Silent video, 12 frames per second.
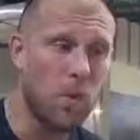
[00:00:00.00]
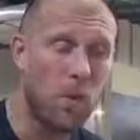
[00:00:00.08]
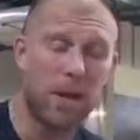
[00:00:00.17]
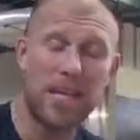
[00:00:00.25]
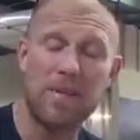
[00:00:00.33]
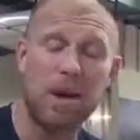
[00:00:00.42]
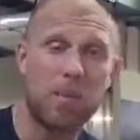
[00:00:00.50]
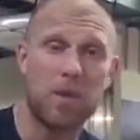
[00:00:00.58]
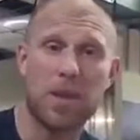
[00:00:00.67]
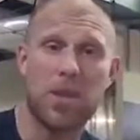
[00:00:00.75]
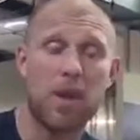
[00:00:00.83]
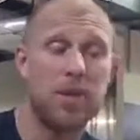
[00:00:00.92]
what I came up with.
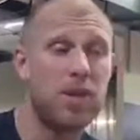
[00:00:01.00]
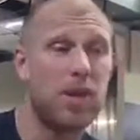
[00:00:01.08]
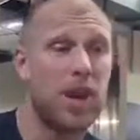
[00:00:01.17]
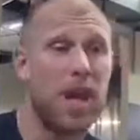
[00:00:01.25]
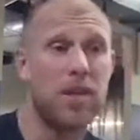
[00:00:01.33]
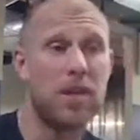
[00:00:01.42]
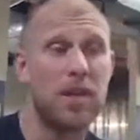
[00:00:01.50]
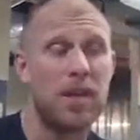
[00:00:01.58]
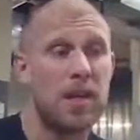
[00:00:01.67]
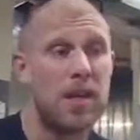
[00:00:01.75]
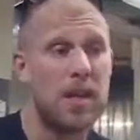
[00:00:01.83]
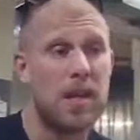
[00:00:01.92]
I thought, you know, hey,
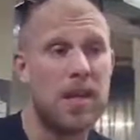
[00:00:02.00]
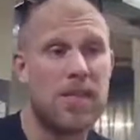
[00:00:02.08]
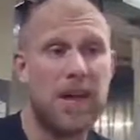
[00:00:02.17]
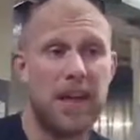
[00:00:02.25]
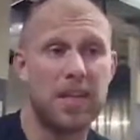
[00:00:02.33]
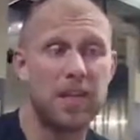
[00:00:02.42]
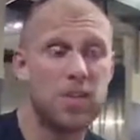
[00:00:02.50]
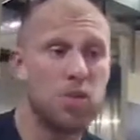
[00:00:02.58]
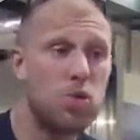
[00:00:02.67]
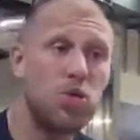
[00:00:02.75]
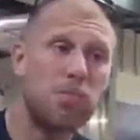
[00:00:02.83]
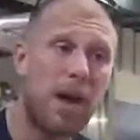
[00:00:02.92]
if I can use